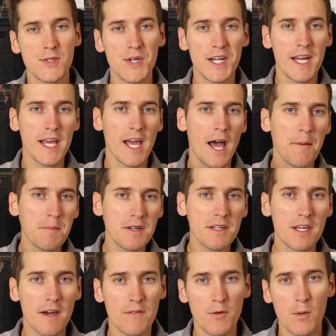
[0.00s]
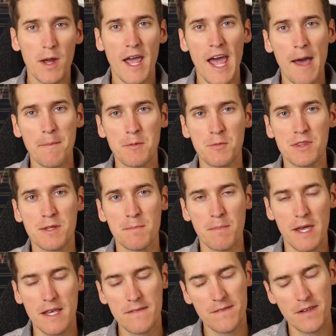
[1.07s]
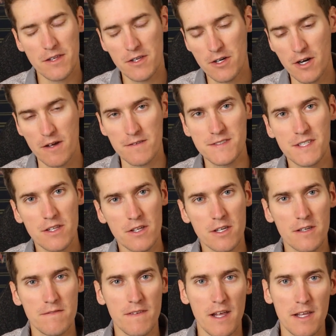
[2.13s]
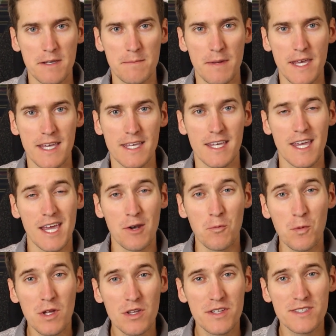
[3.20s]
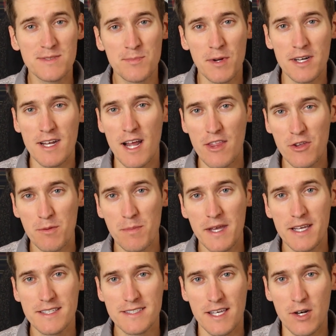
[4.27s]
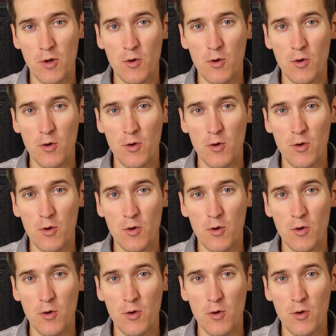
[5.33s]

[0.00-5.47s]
So today I'm going to cover what happened with the bank failure of Silicon Valley Bank, and will this spread to other banks, and